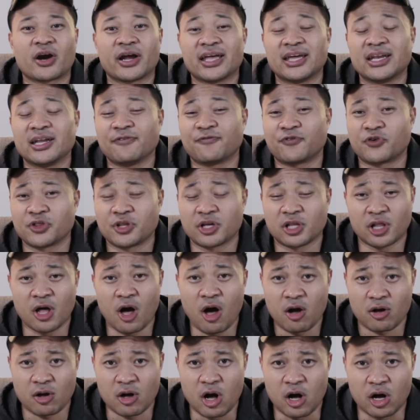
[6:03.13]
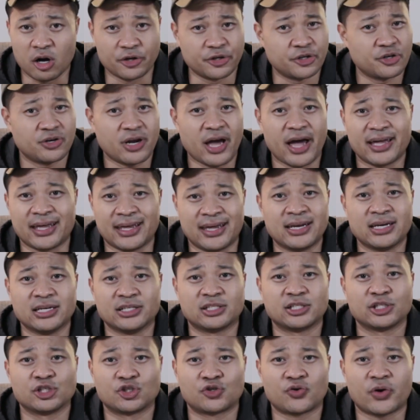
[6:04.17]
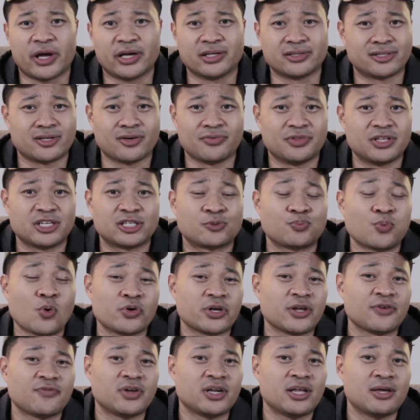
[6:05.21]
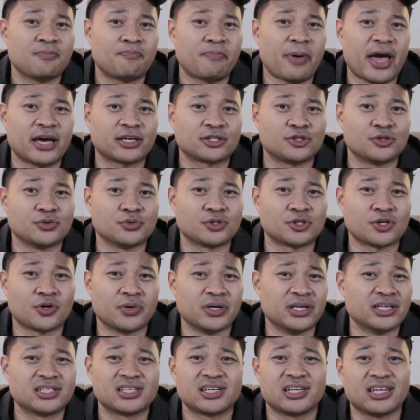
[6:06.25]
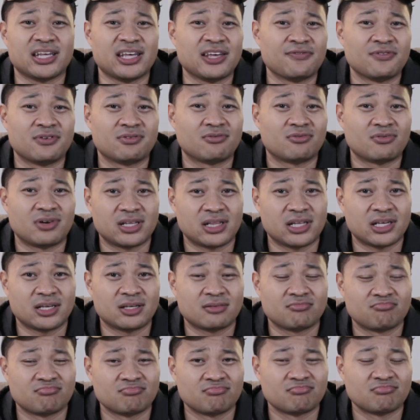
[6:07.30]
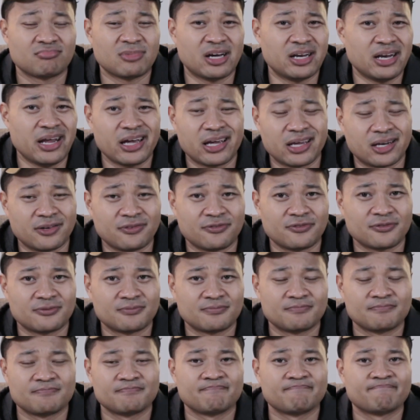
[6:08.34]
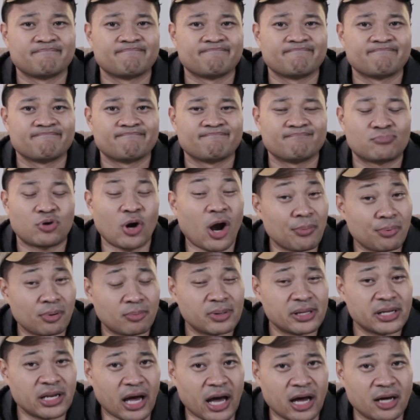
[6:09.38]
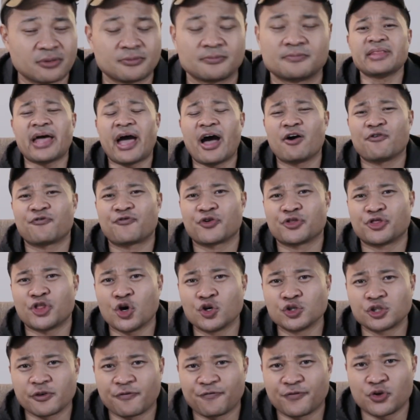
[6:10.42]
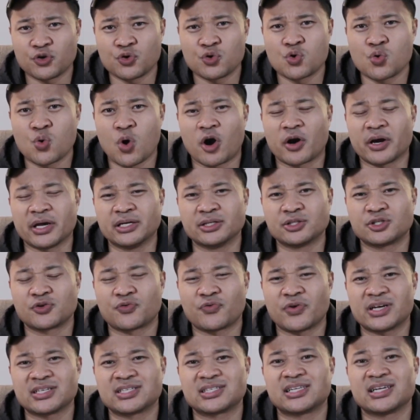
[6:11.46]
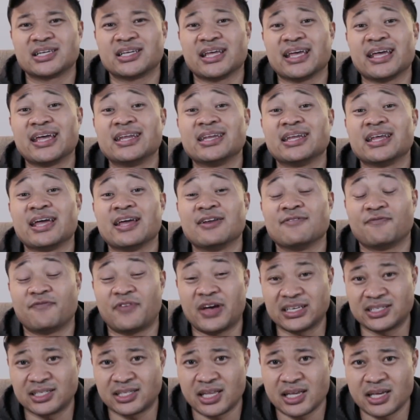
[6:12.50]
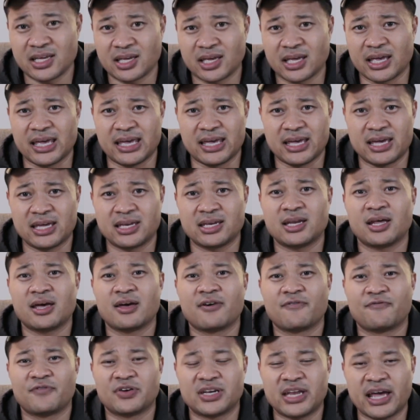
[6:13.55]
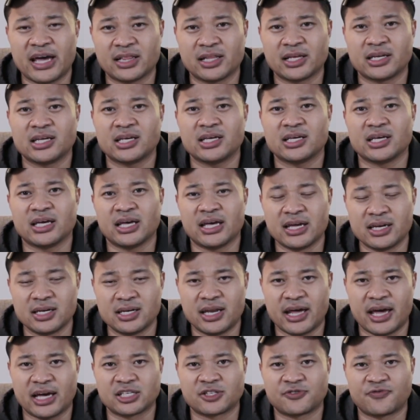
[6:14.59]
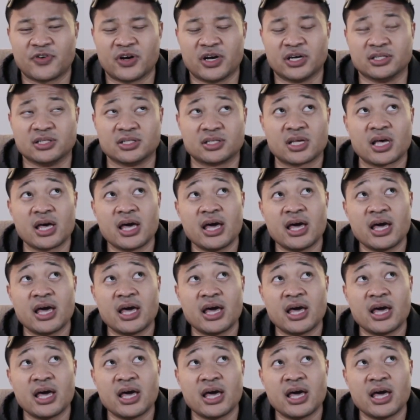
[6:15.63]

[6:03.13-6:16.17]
in it for the long haul. You're not in it to trade, so this won't even impact you. So is it even really a negative? Probably not. Now, for those of you who are interested in investing in Fidelity index funds,